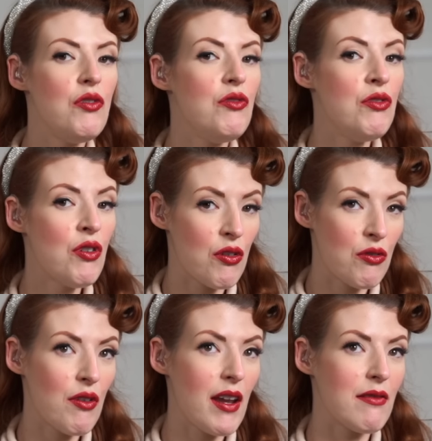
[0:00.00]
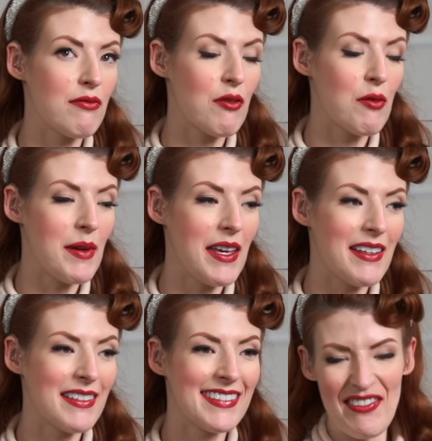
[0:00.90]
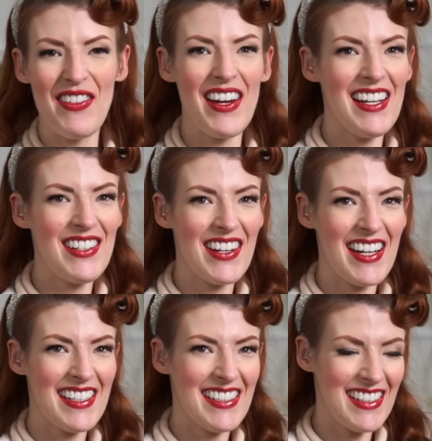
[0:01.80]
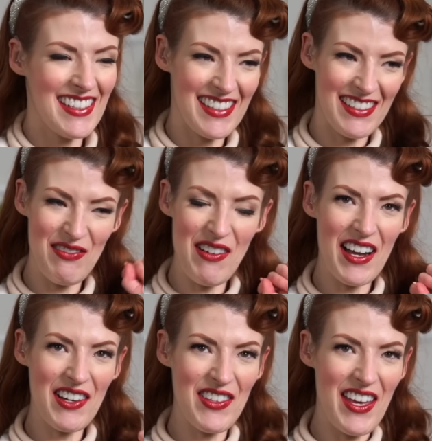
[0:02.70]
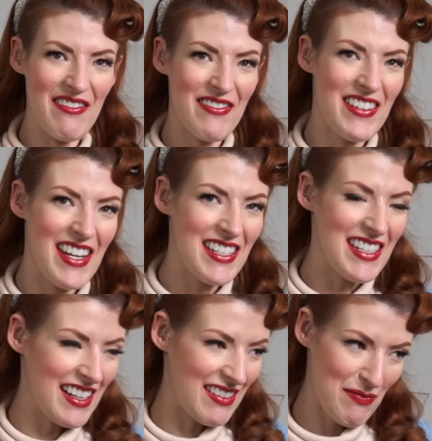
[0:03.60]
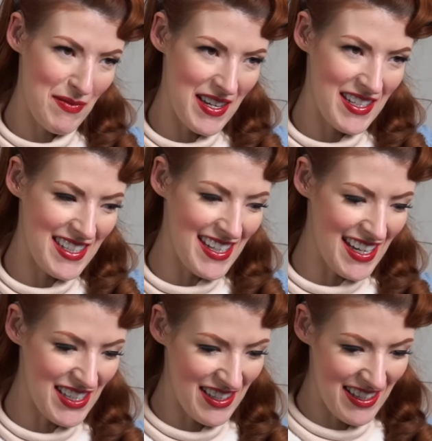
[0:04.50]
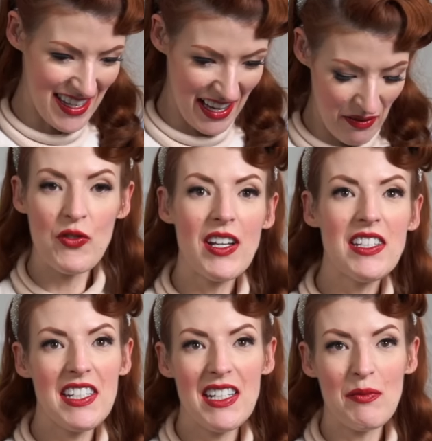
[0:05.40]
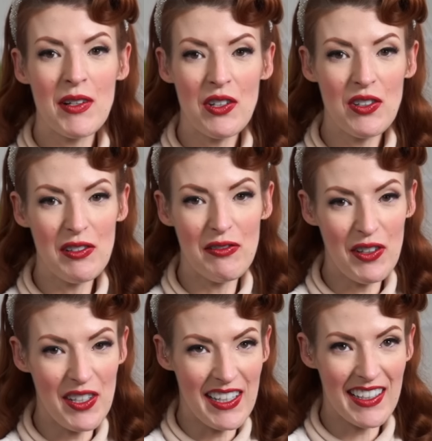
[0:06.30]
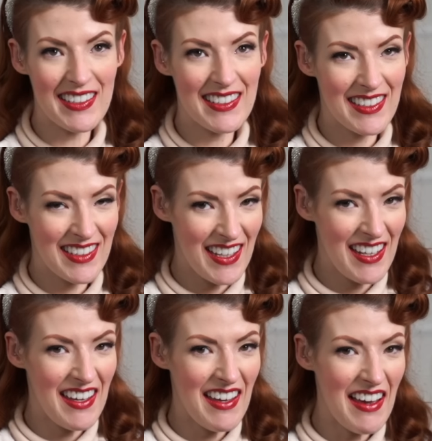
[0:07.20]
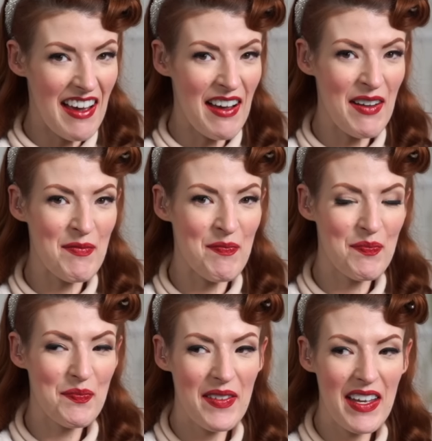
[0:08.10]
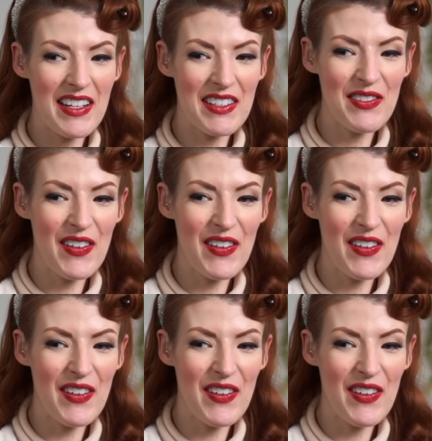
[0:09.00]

not great for me. Really trying to work on that phonetic pronunciation thing. Trying to teach my toddler phonics. Um, it's